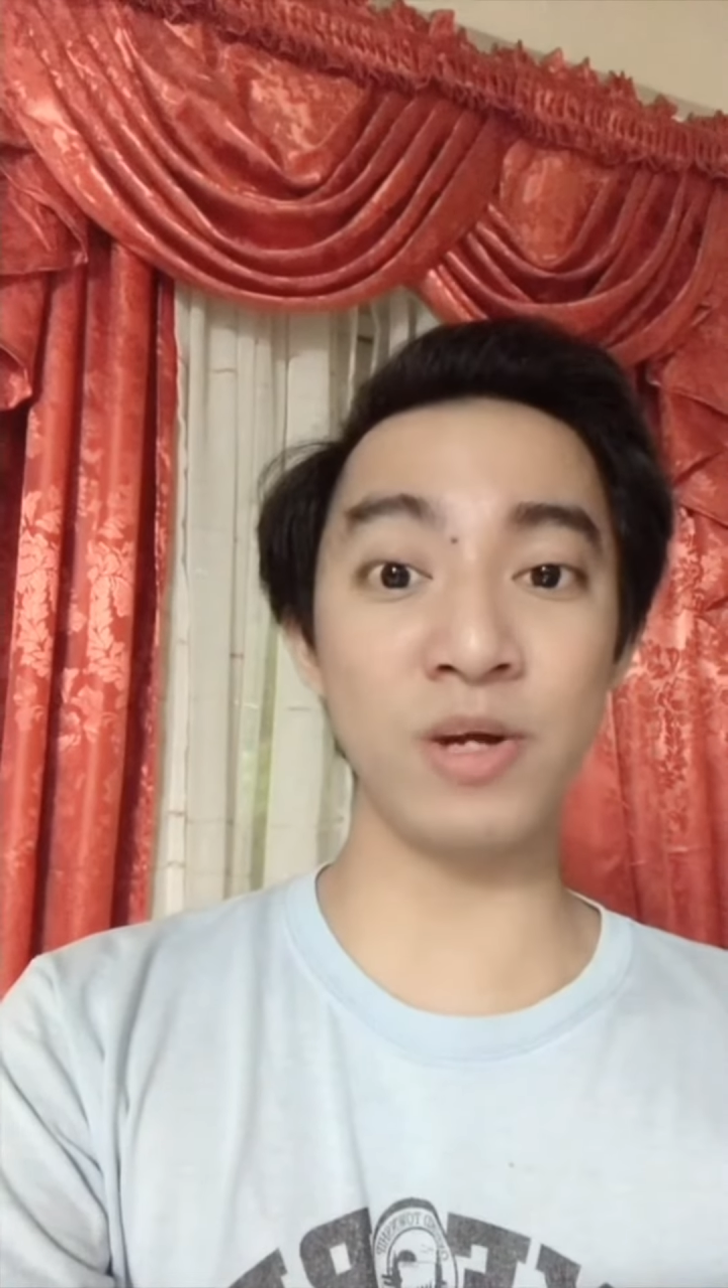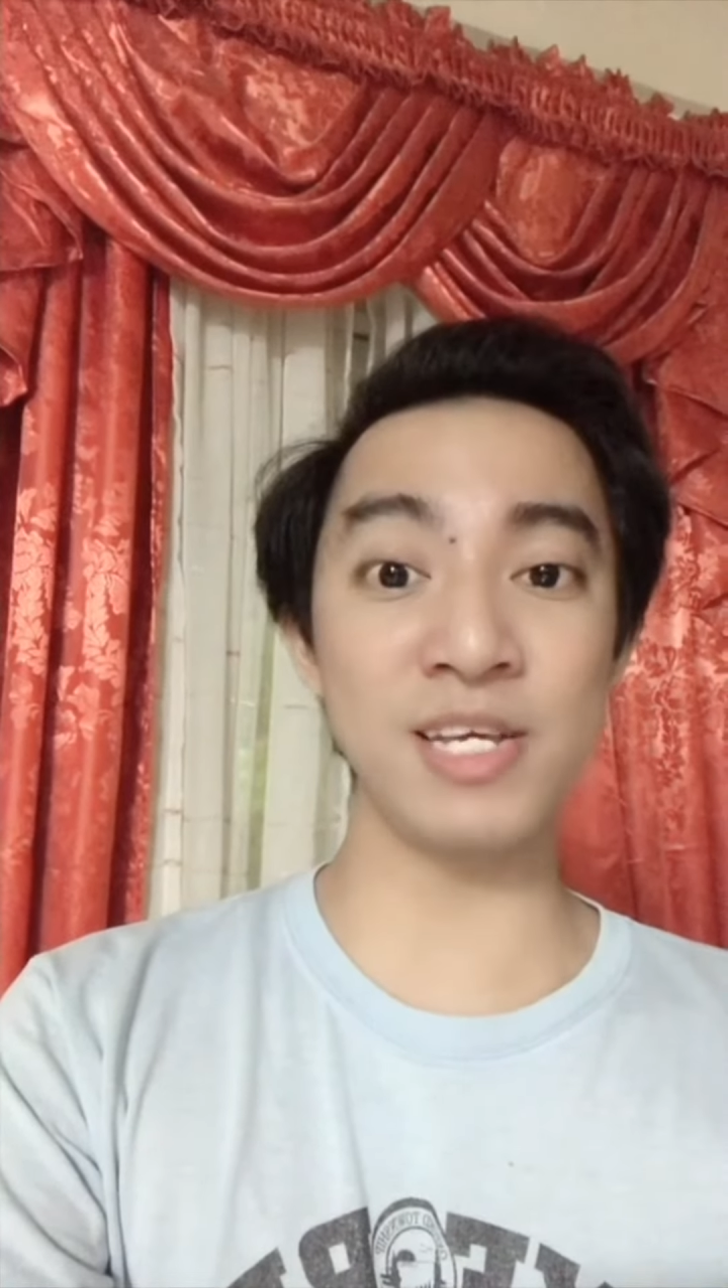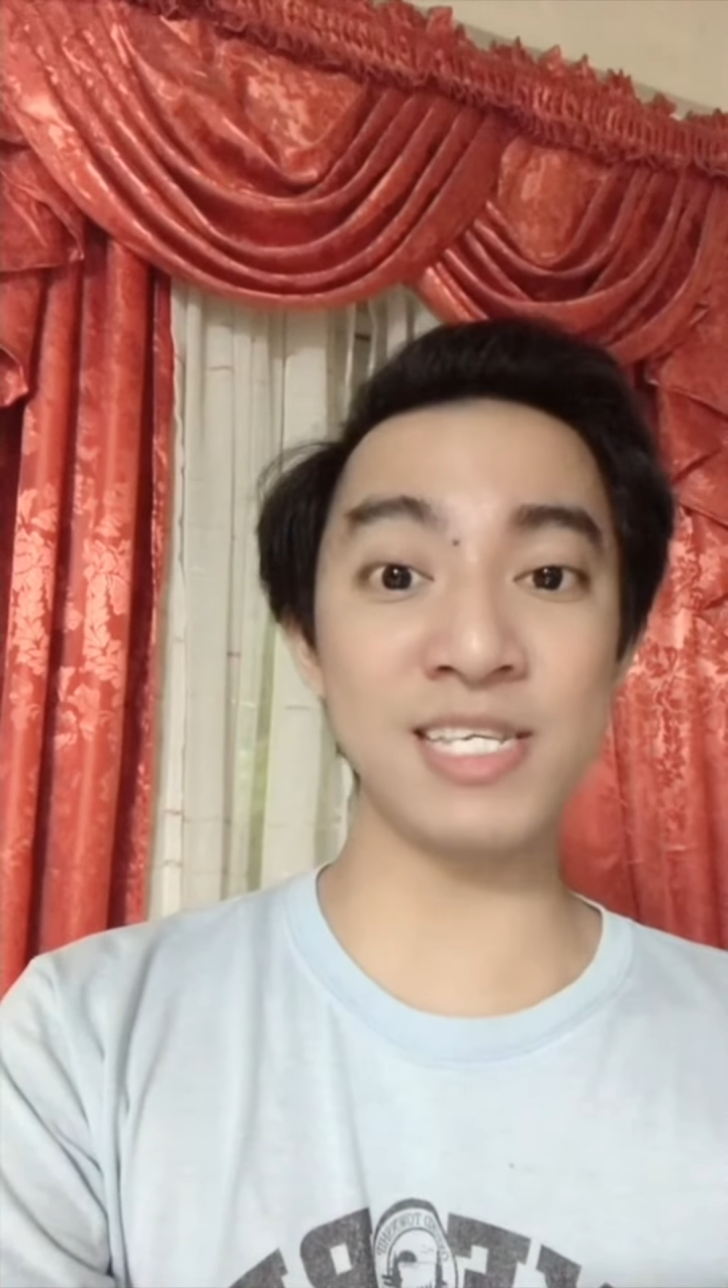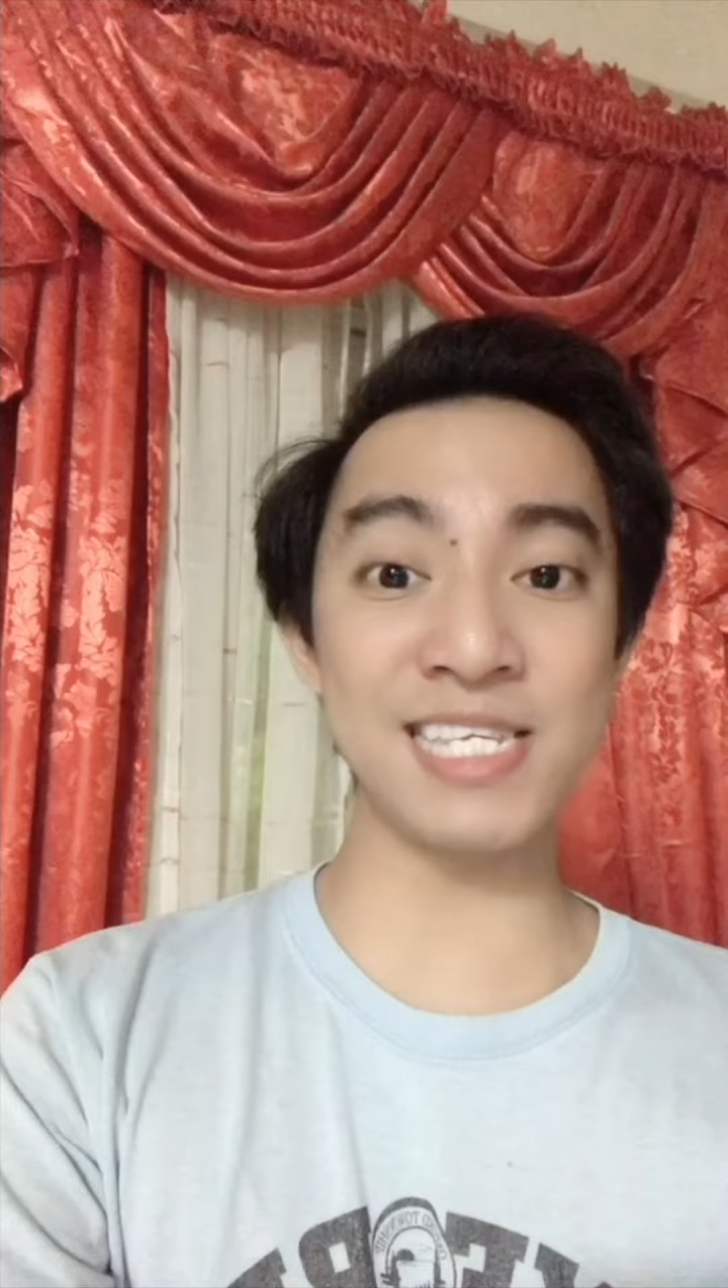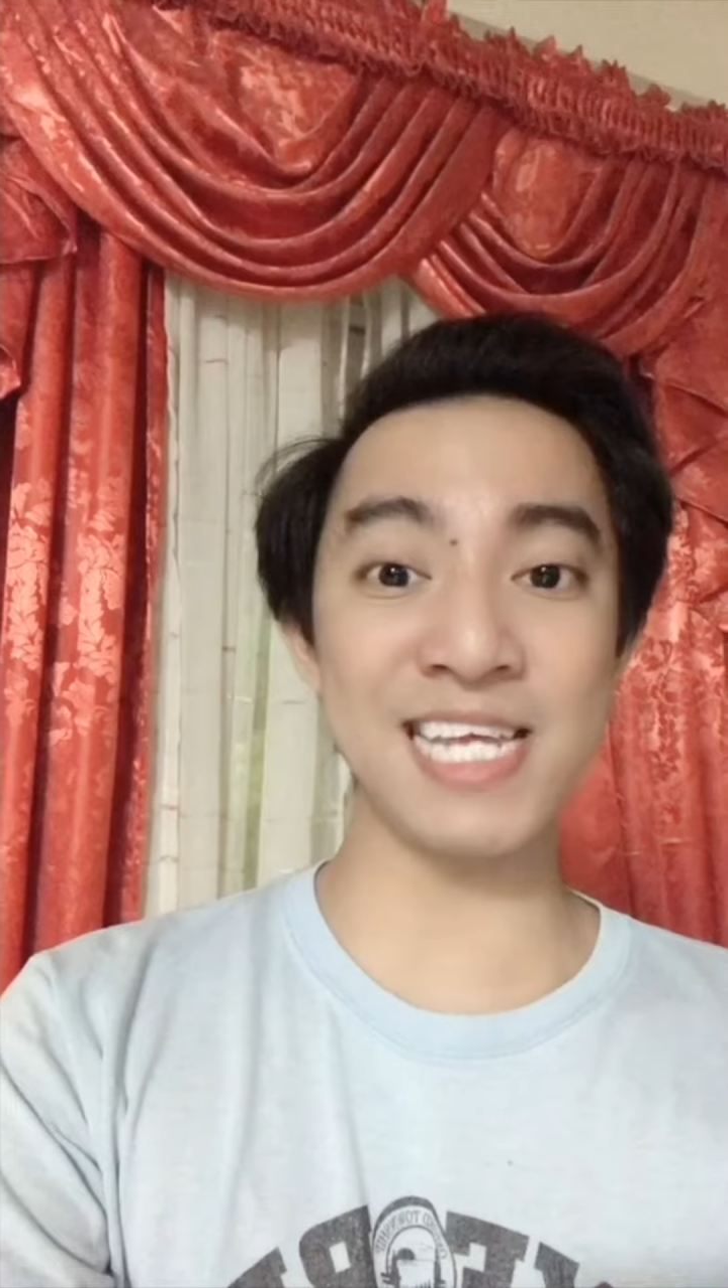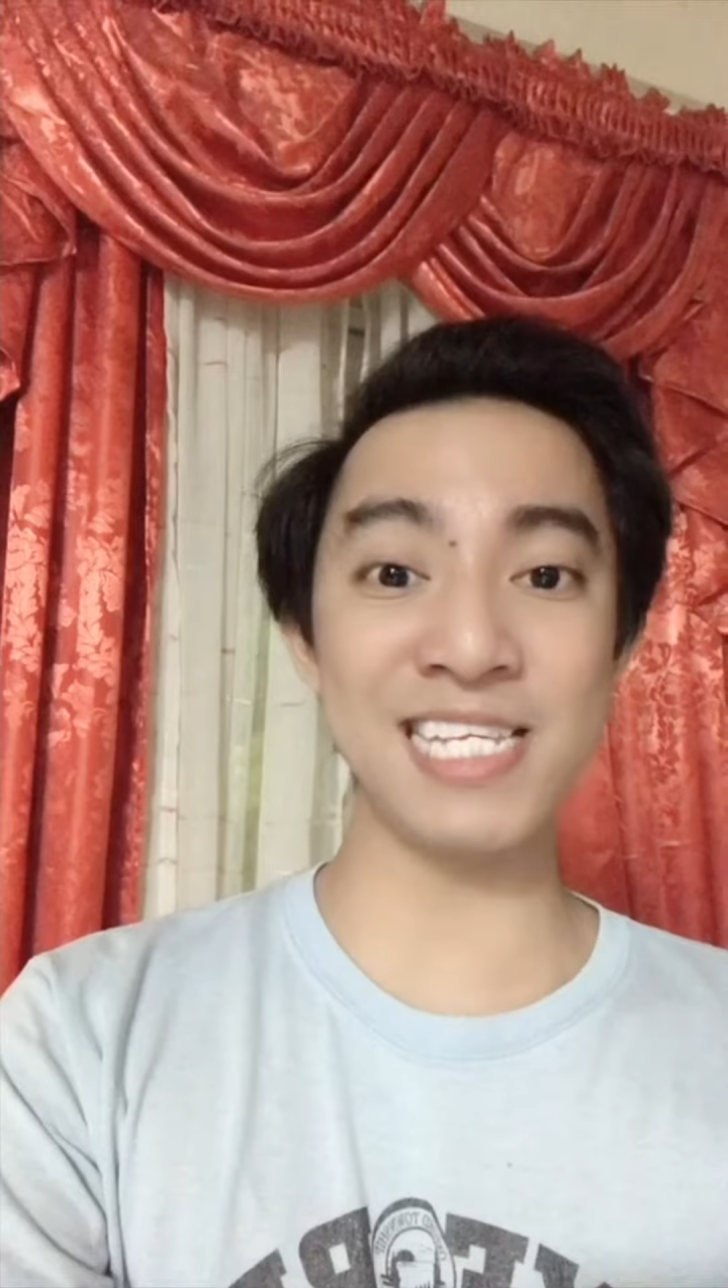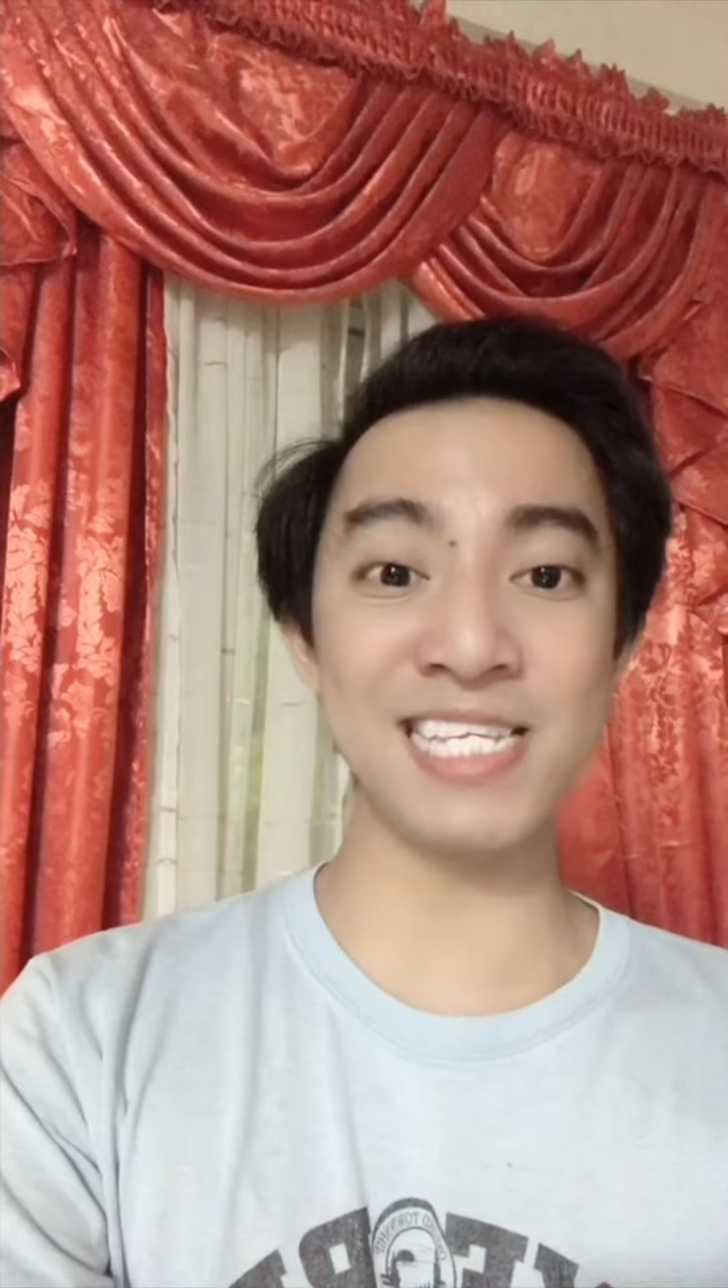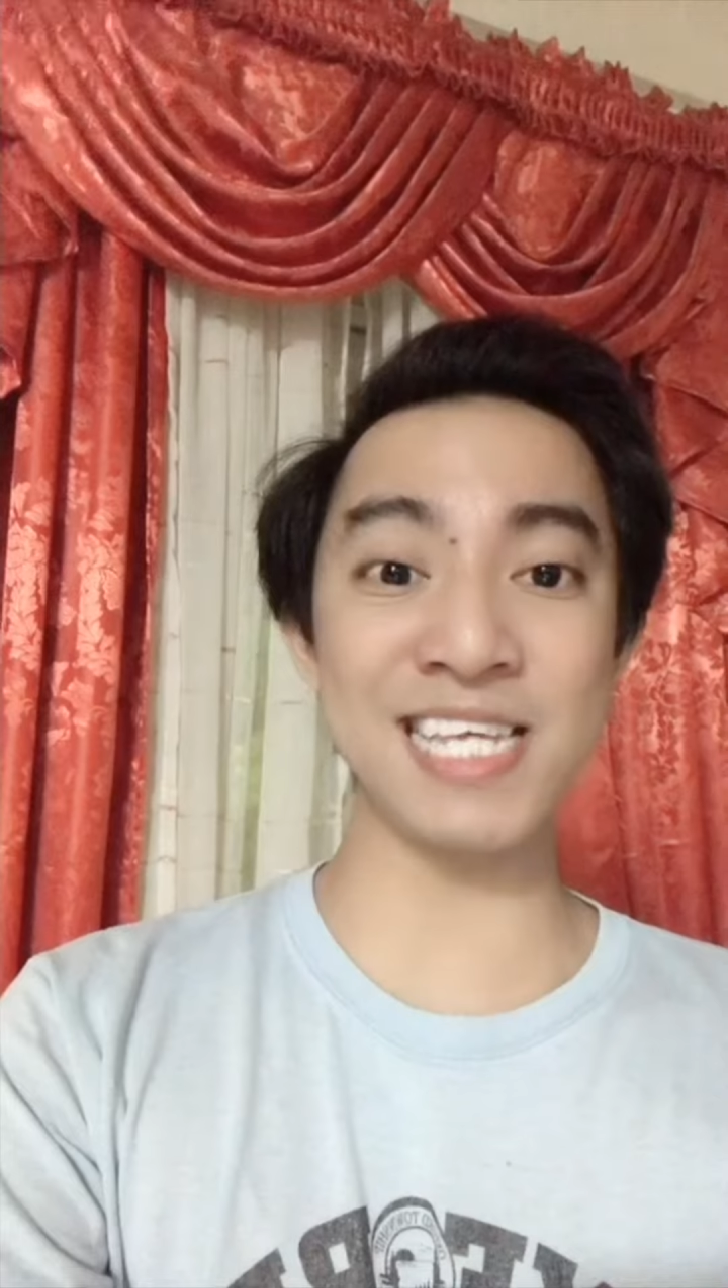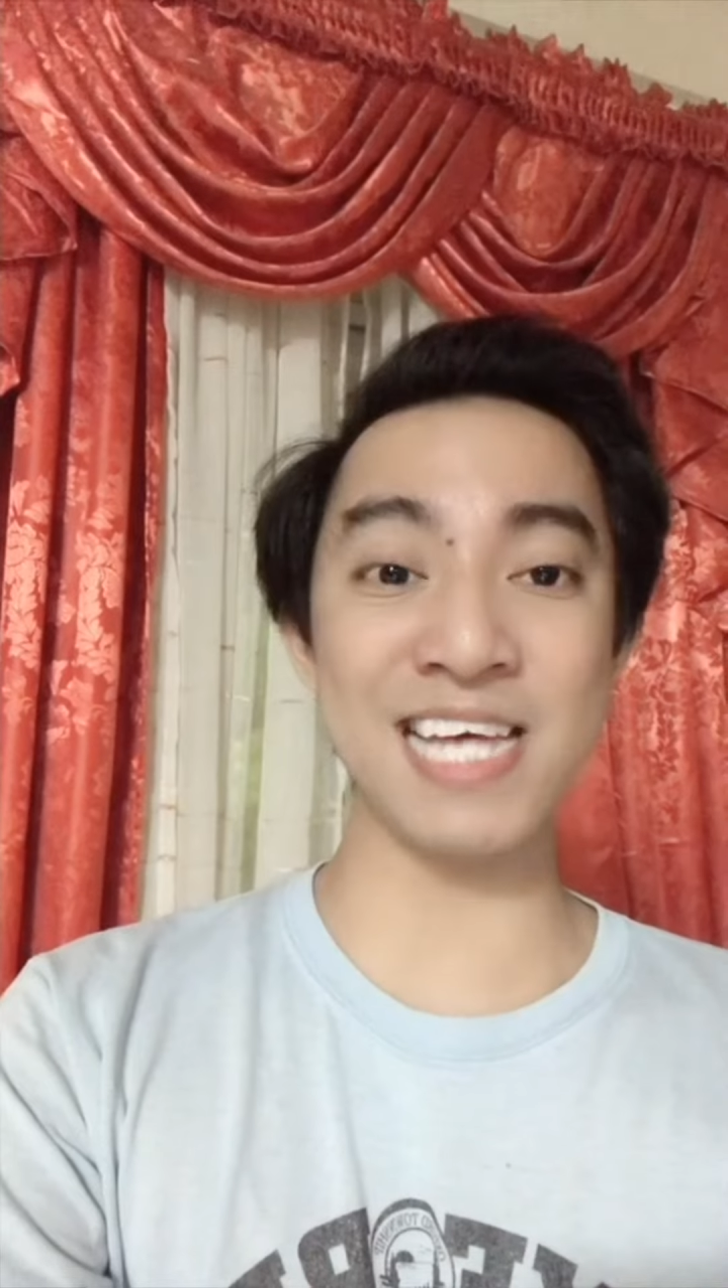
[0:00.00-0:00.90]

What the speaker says: since as